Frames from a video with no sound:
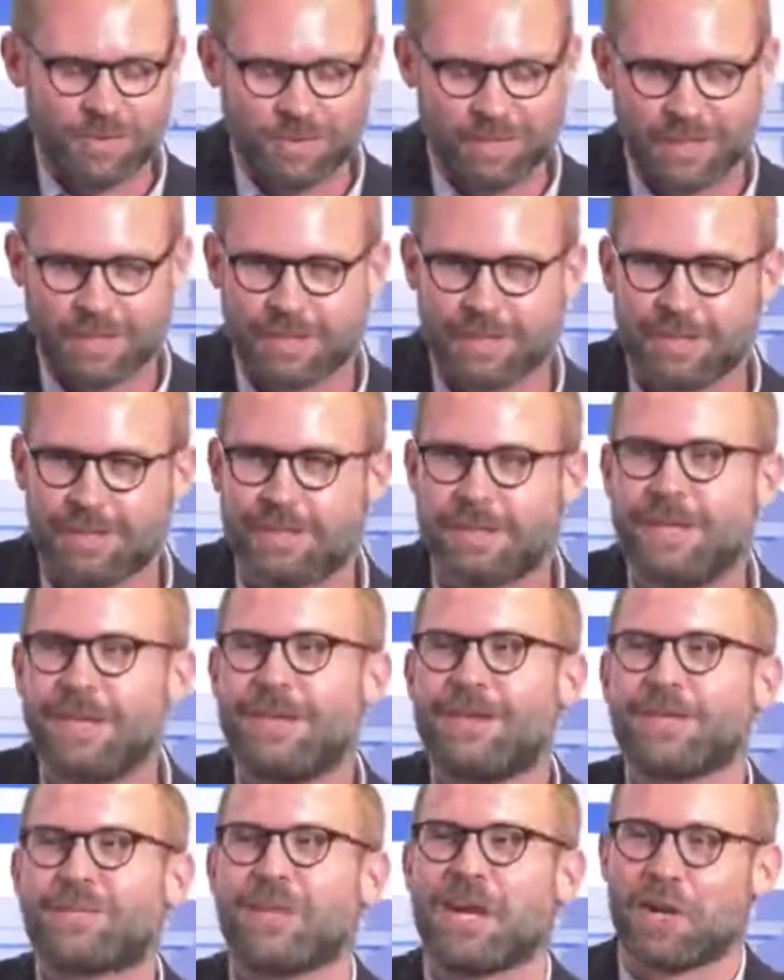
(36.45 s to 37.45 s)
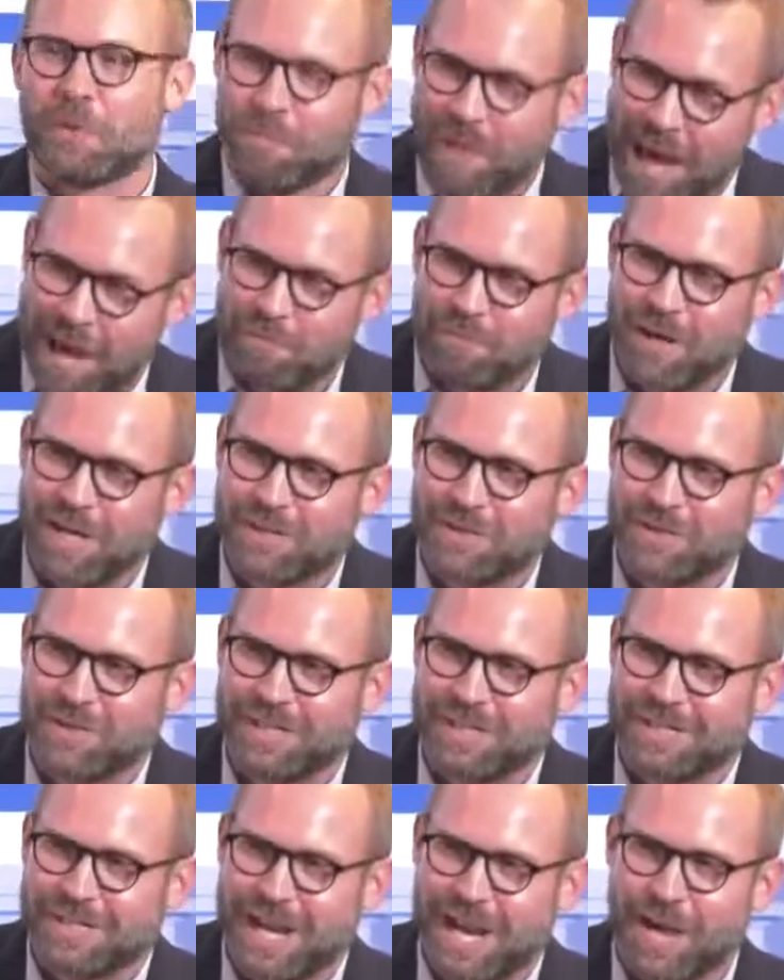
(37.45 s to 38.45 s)
releases. So we got our bad press
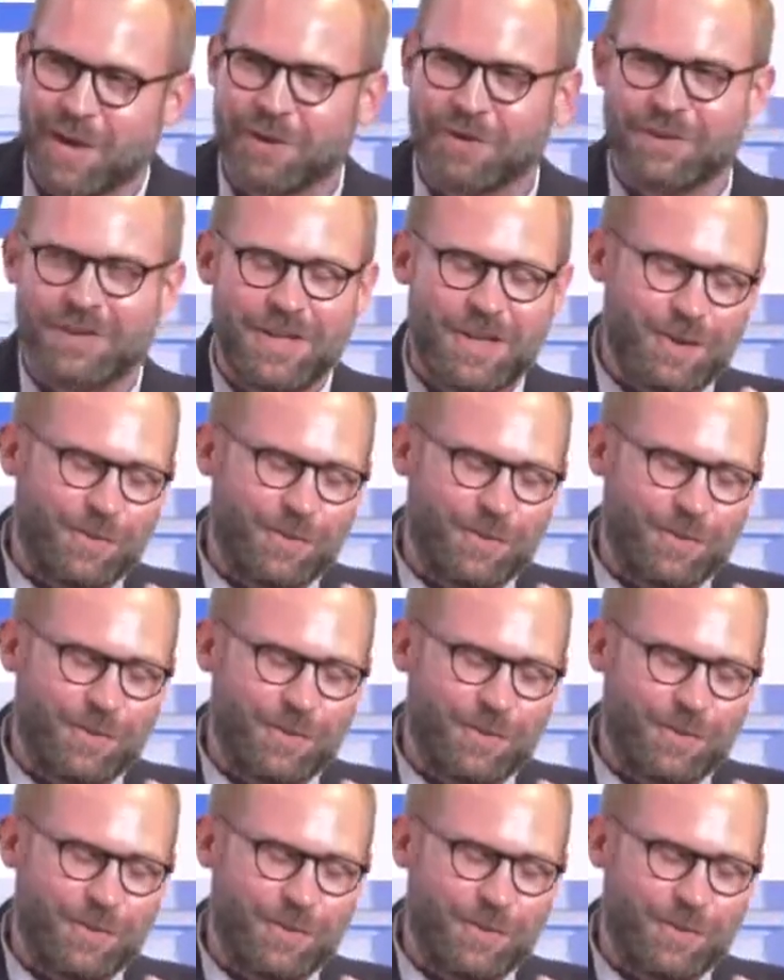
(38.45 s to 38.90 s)
release out.